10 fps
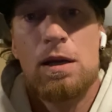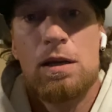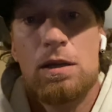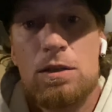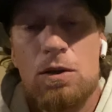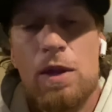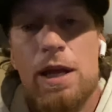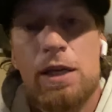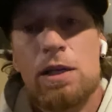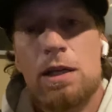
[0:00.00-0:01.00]
so they
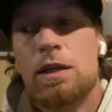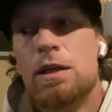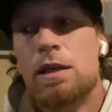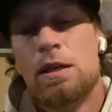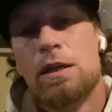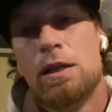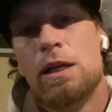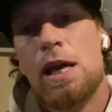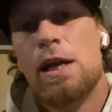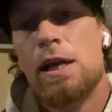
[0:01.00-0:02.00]
could
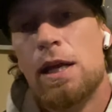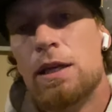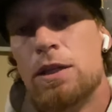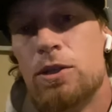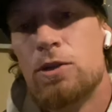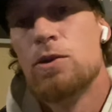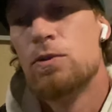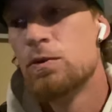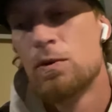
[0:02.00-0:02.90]
get into